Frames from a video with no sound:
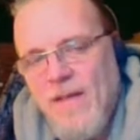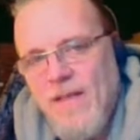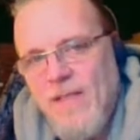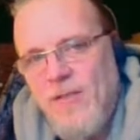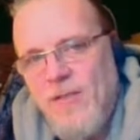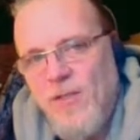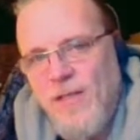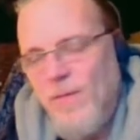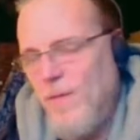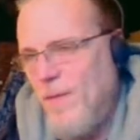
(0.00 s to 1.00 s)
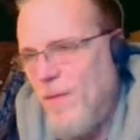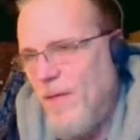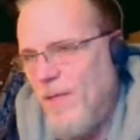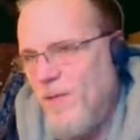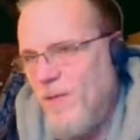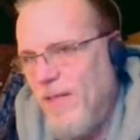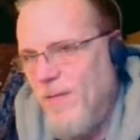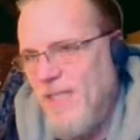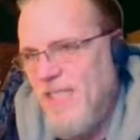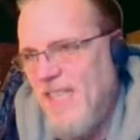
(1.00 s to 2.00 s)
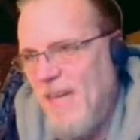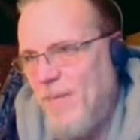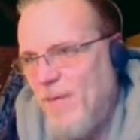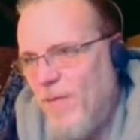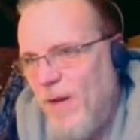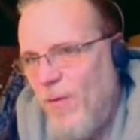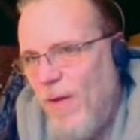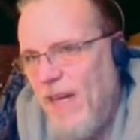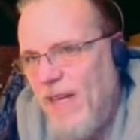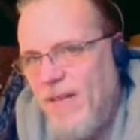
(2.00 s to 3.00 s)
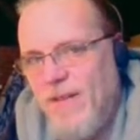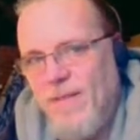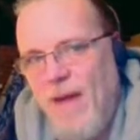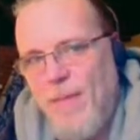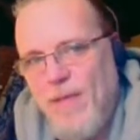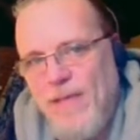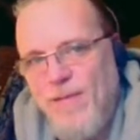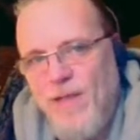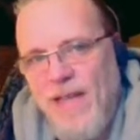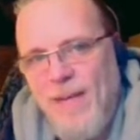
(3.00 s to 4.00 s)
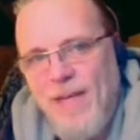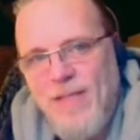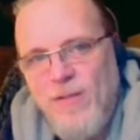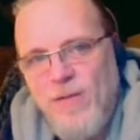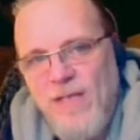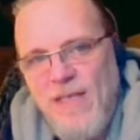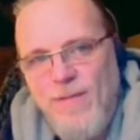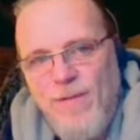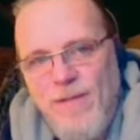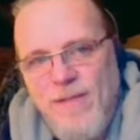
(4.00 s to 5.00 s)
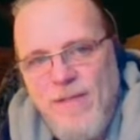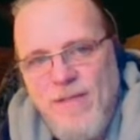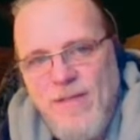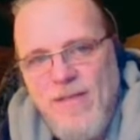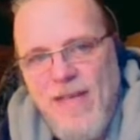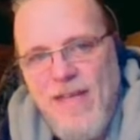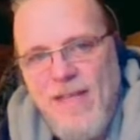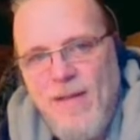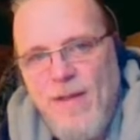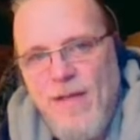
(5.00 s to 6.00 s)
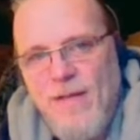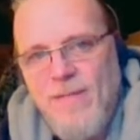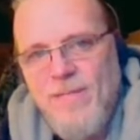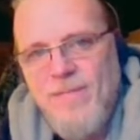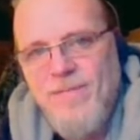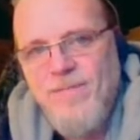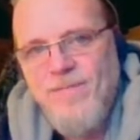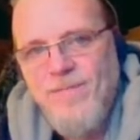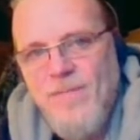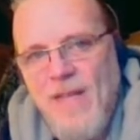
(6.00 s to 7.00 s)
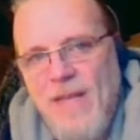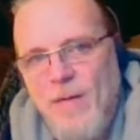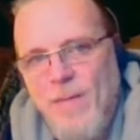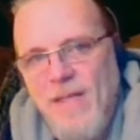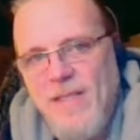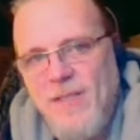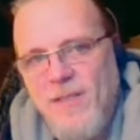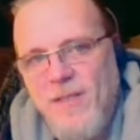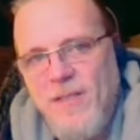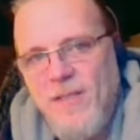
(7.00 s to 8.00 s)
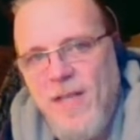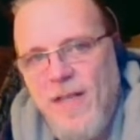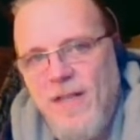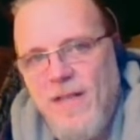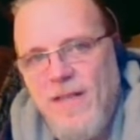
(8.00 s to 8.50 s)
Agility would be where you're trying to escape and run away, or I believe climbing a tree, for instance, that kind of thing. That would be an agility check.